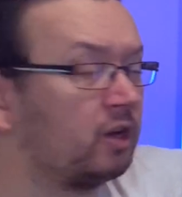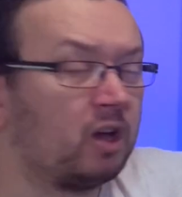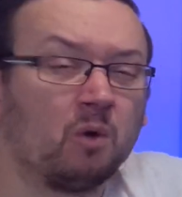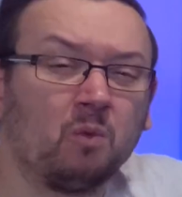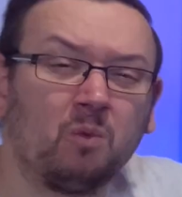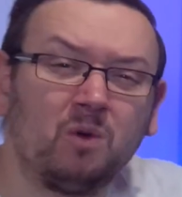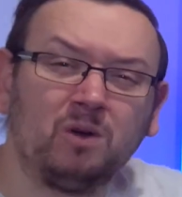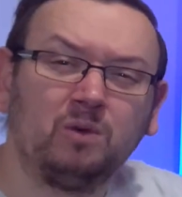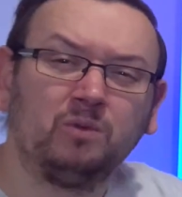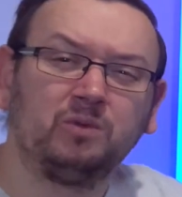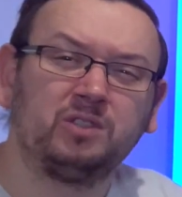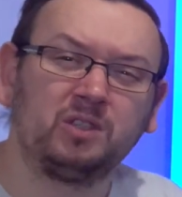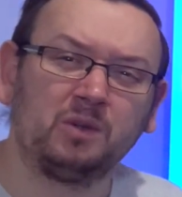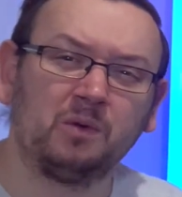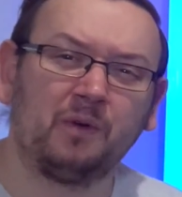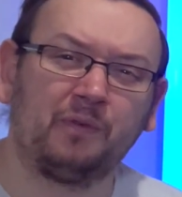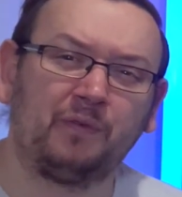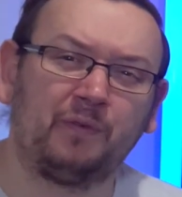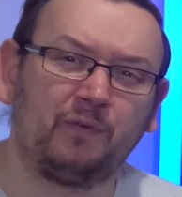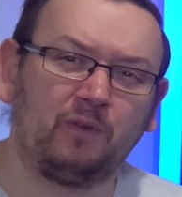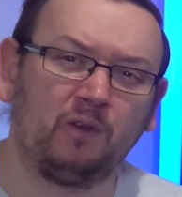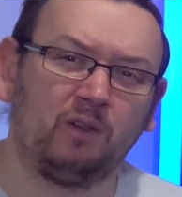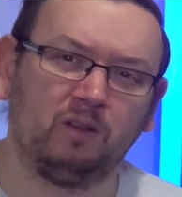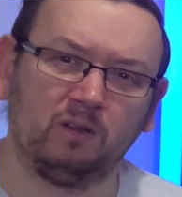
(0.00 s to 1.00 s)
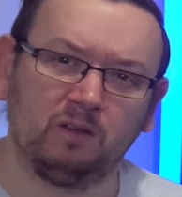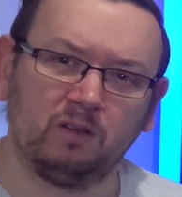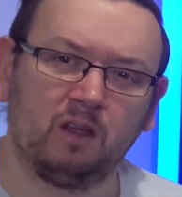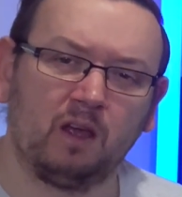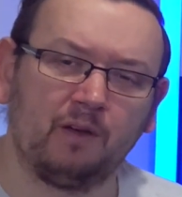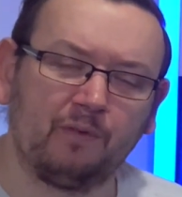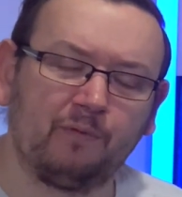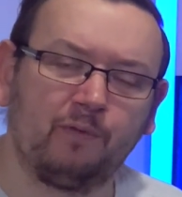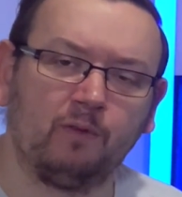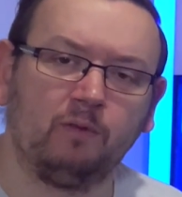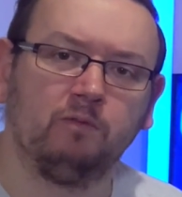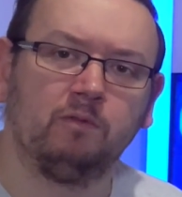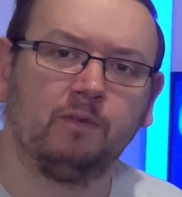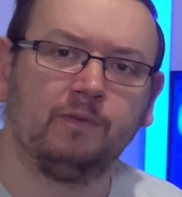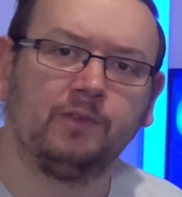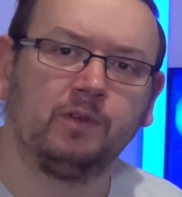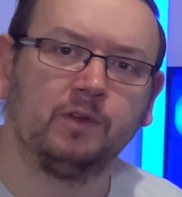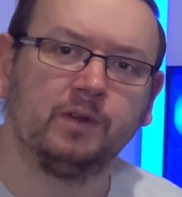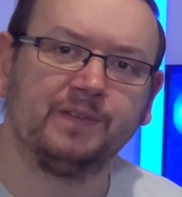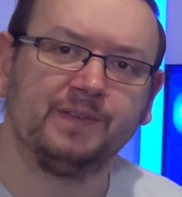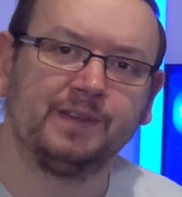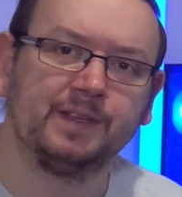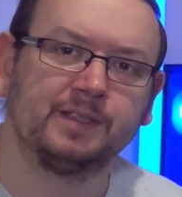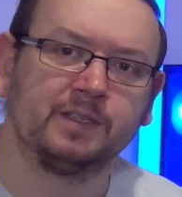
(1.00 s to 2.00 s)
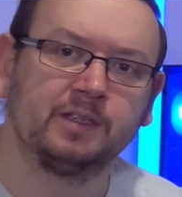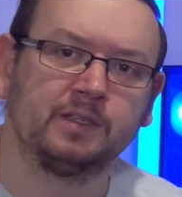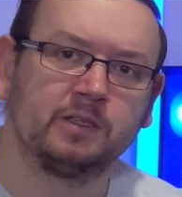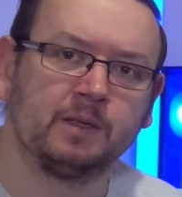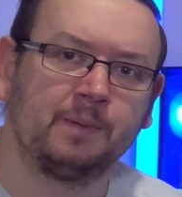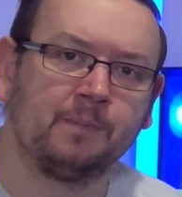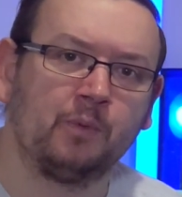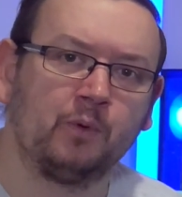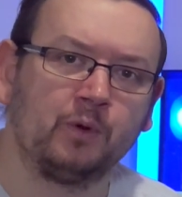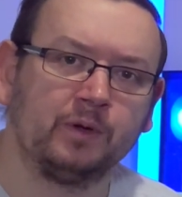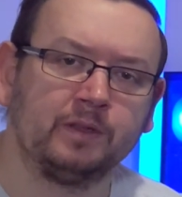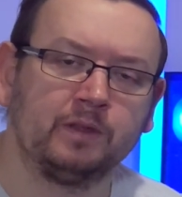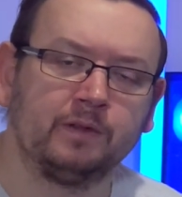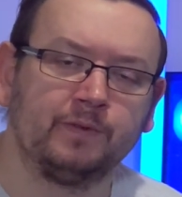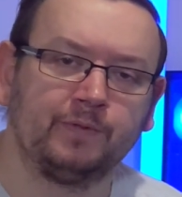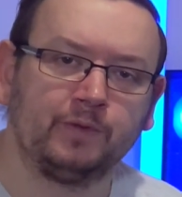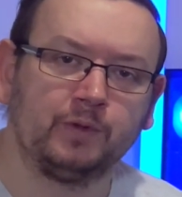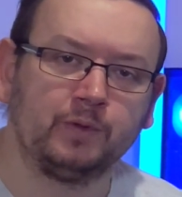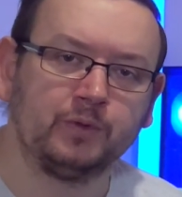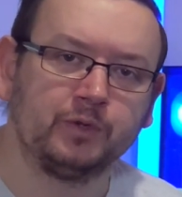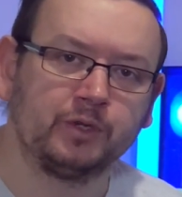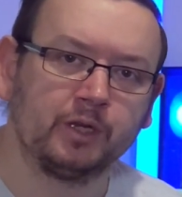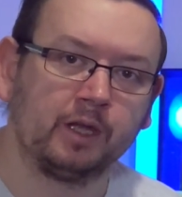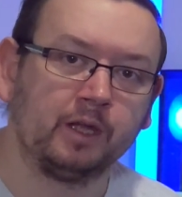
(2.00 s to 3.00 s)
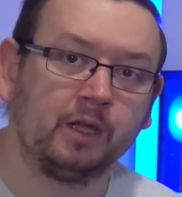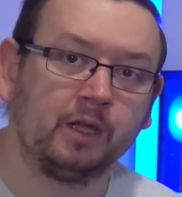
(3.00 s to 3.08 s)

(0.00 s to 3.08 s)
I will do a full review of this at some point in the future.